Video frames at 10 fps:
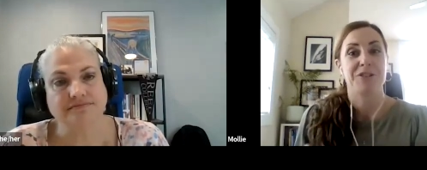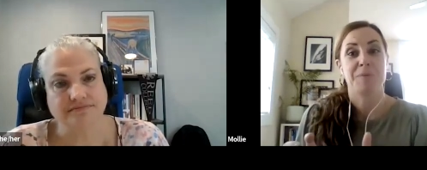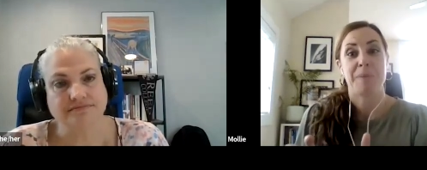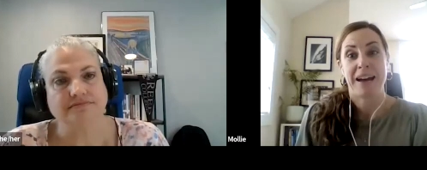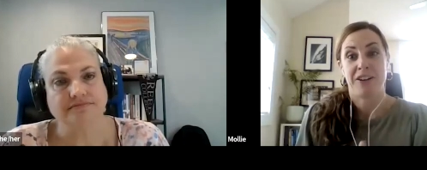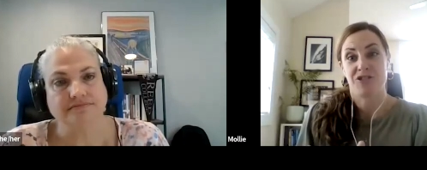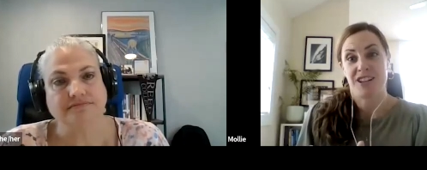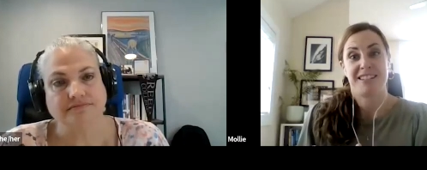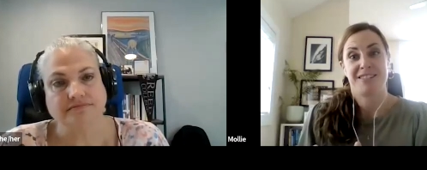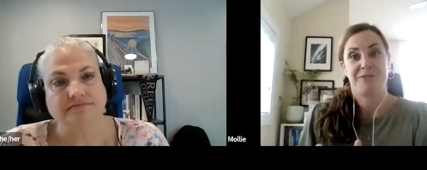Speaker 1: those
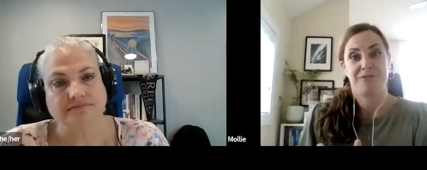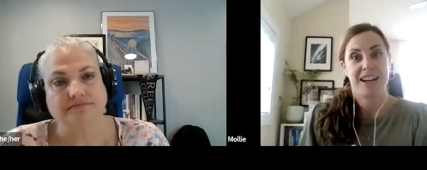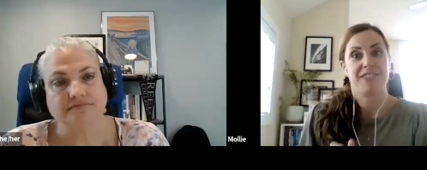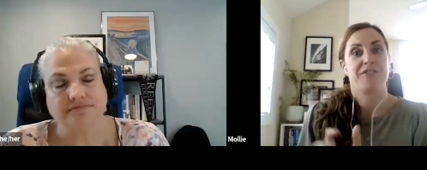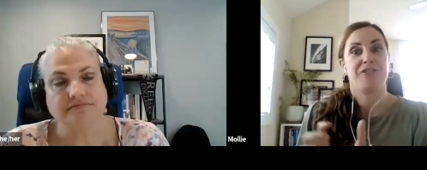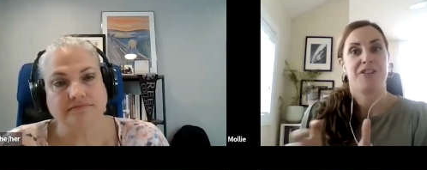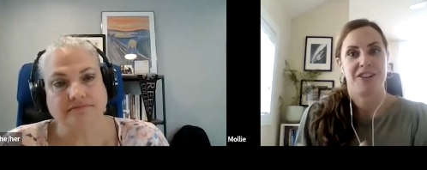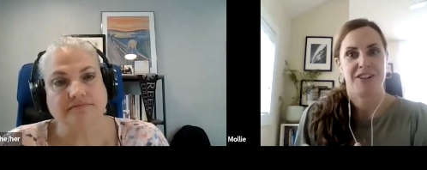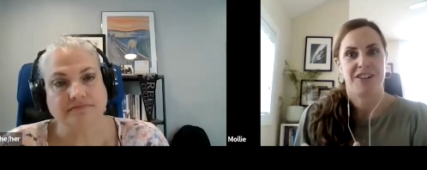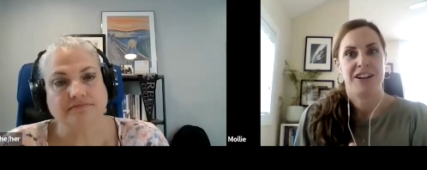boundaries, right? For
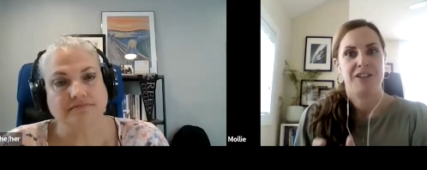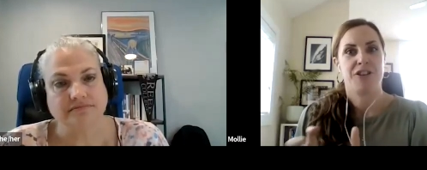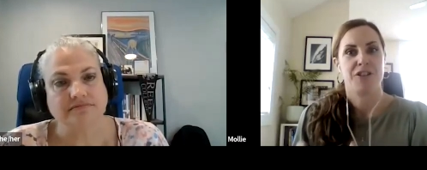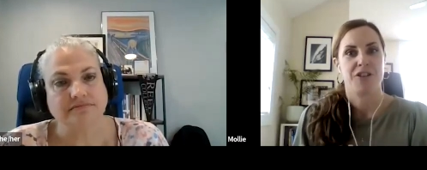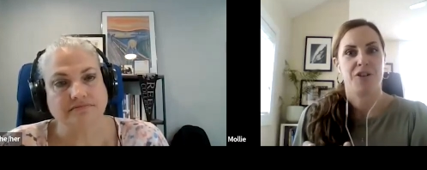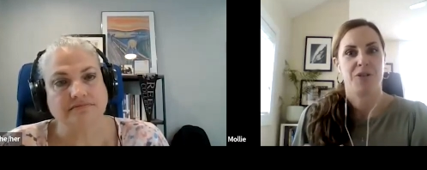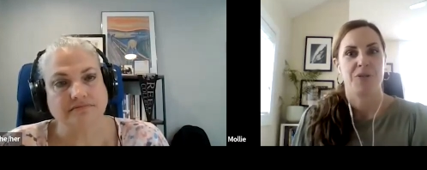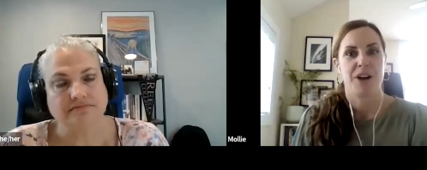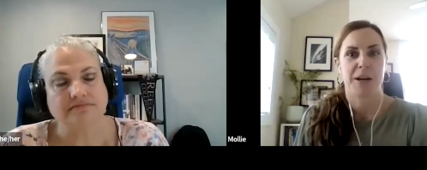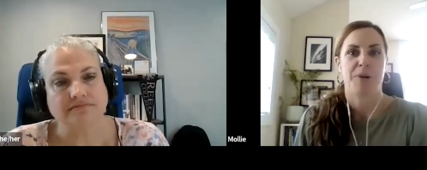their for their own
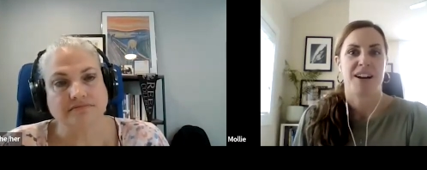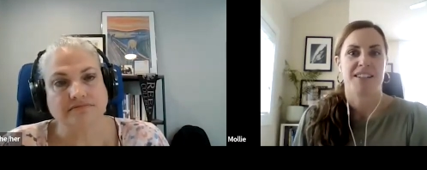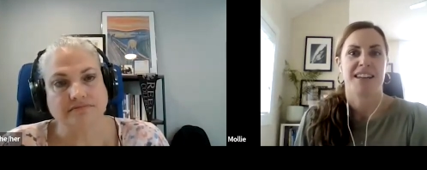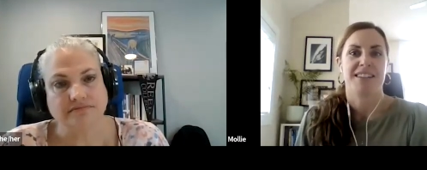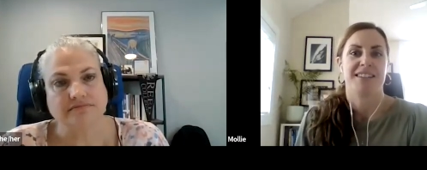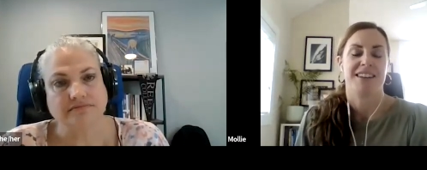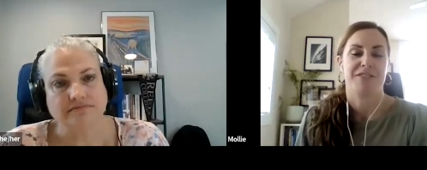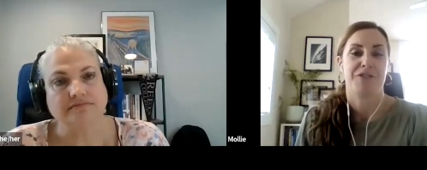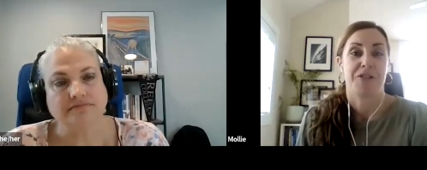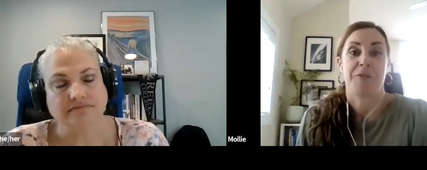writing process
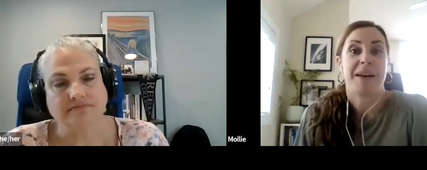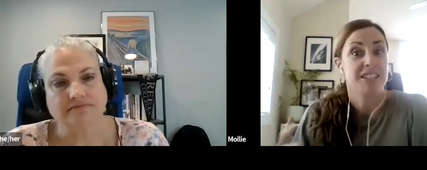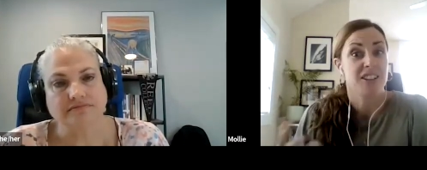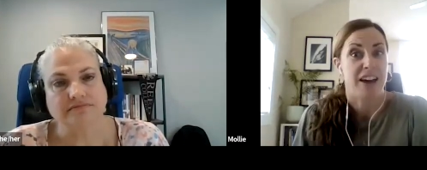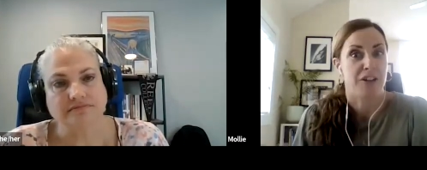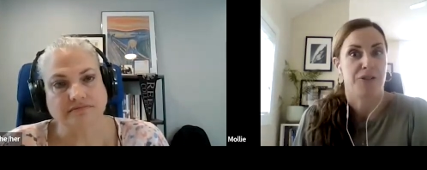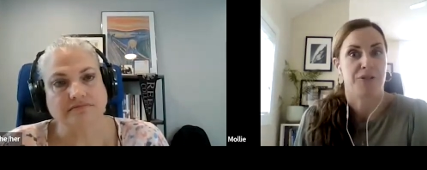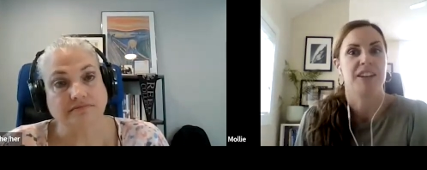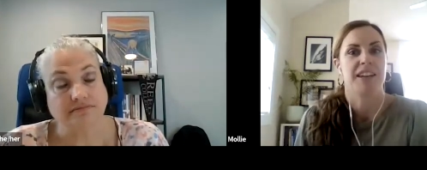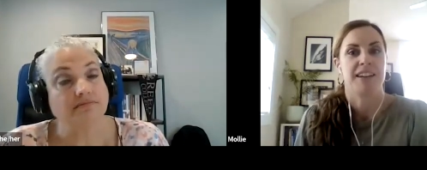and for their mental health,
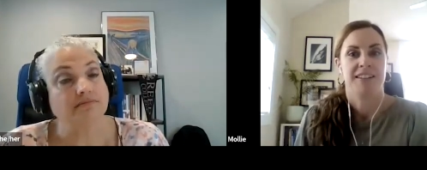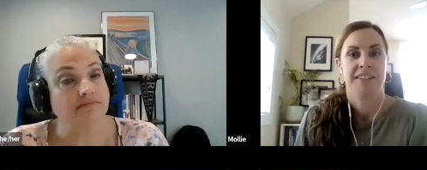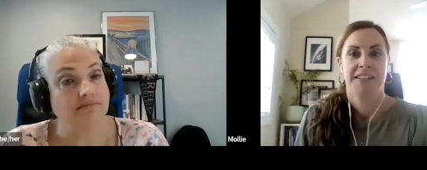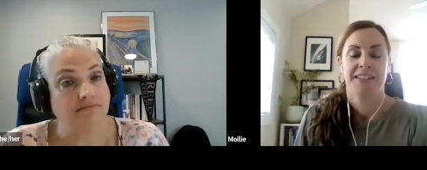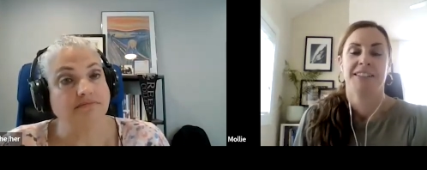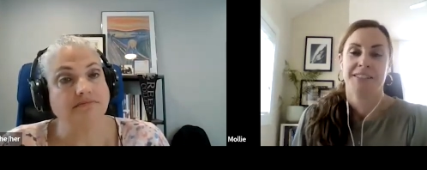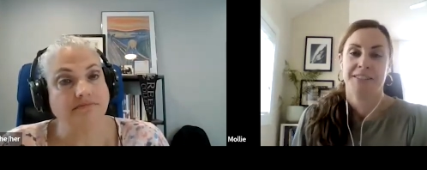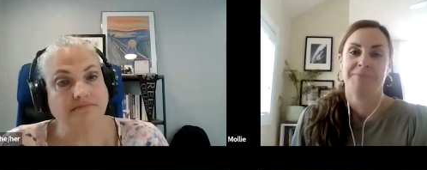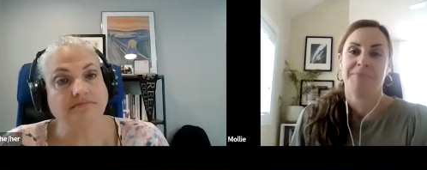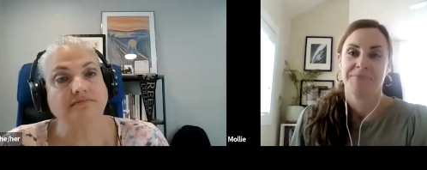really.
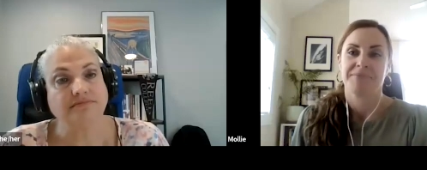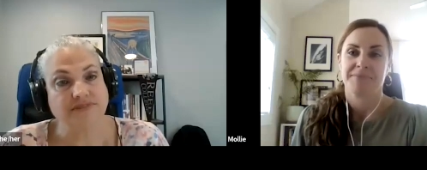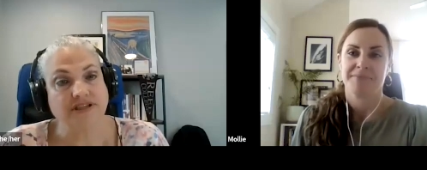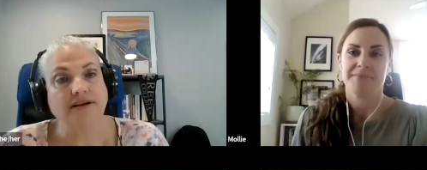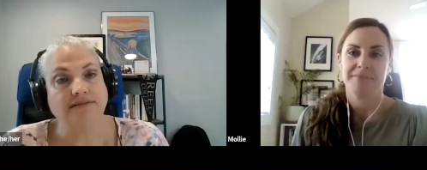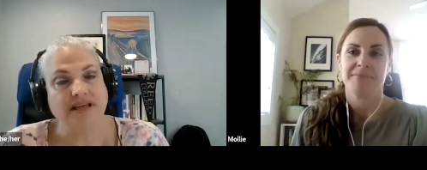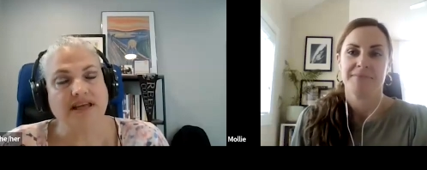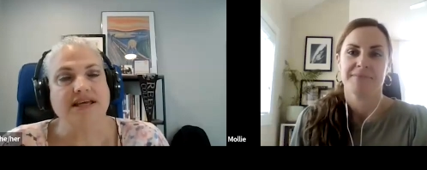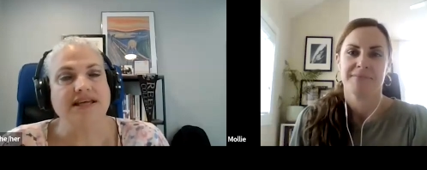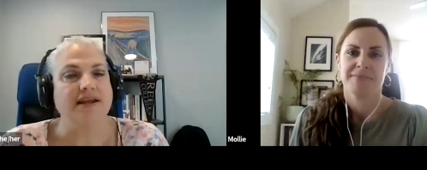
Speaker 2: Mm-hmm yeah
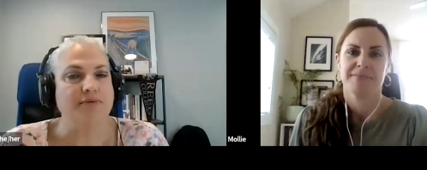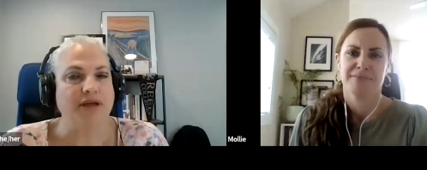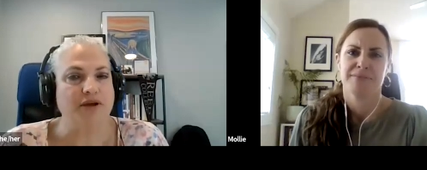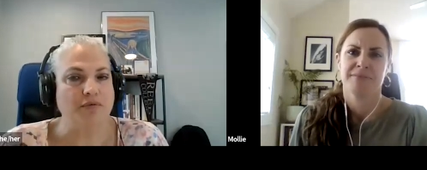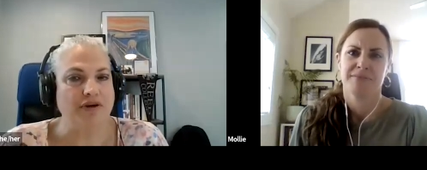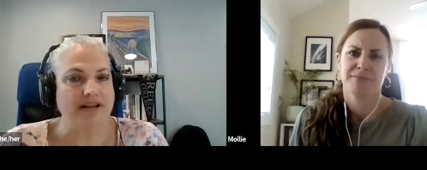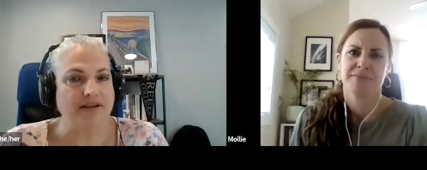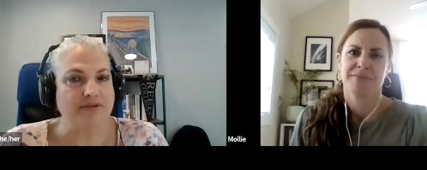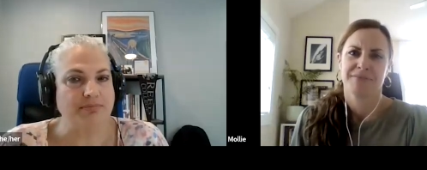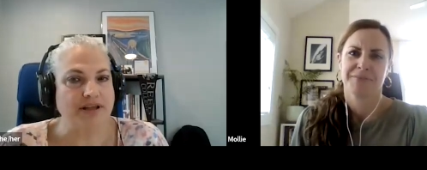can i make one
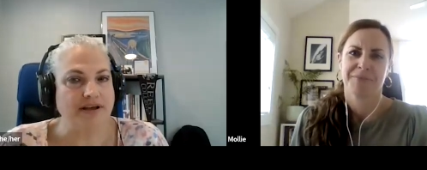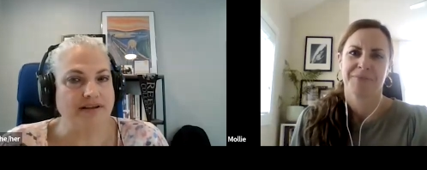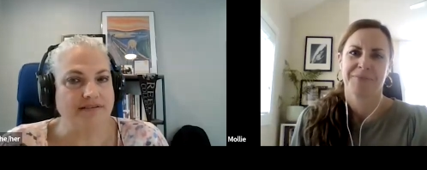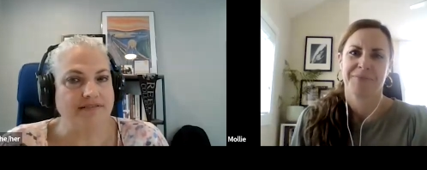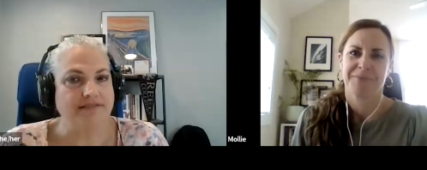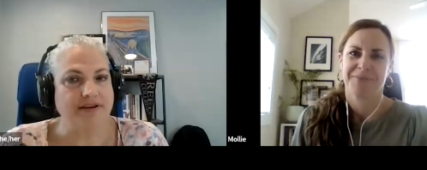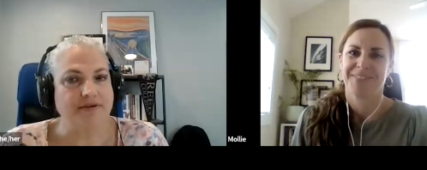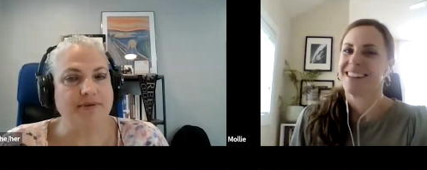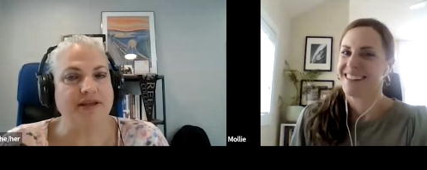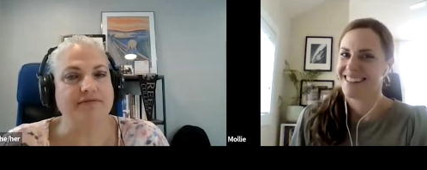last plug
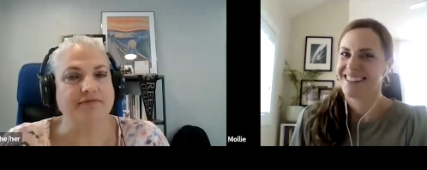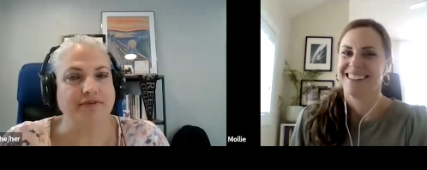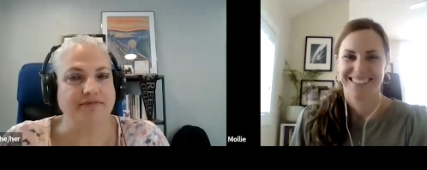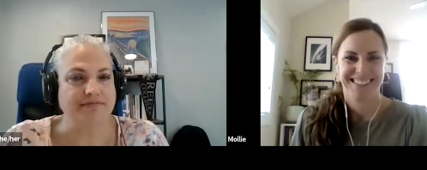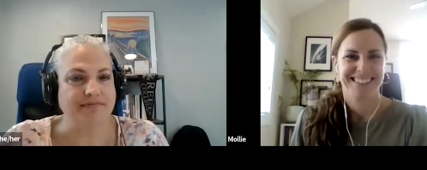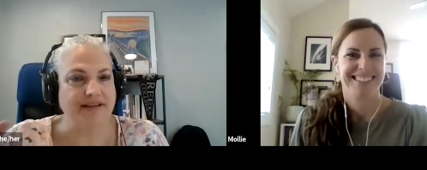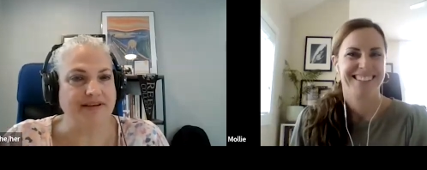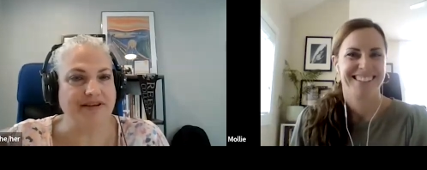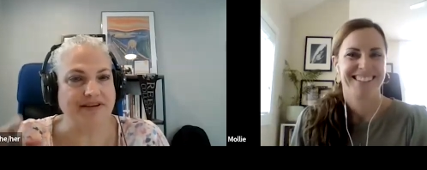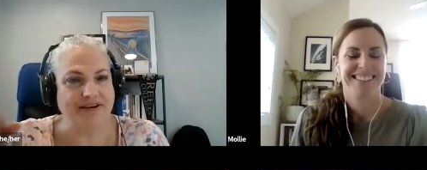it'll be
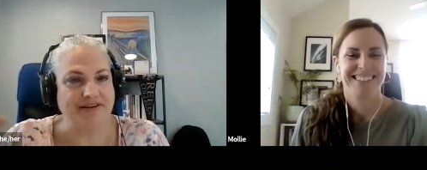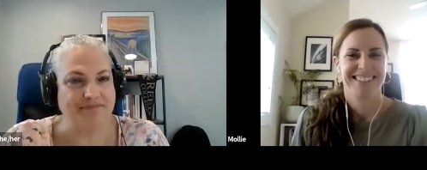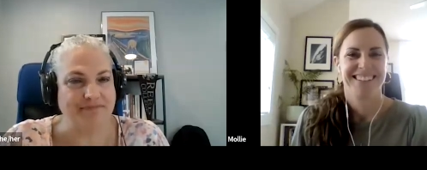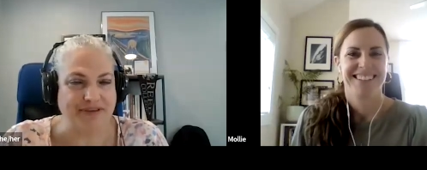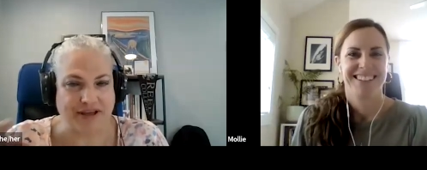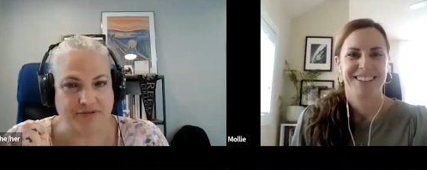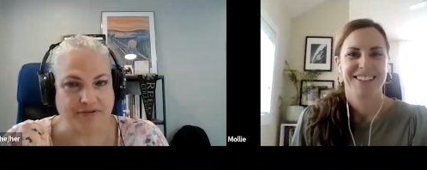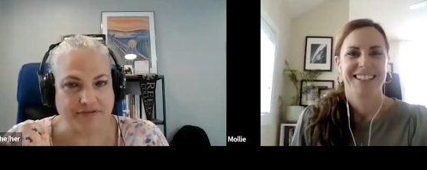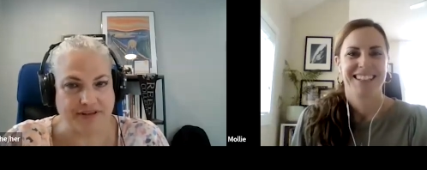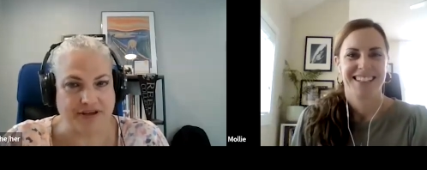in in like sort of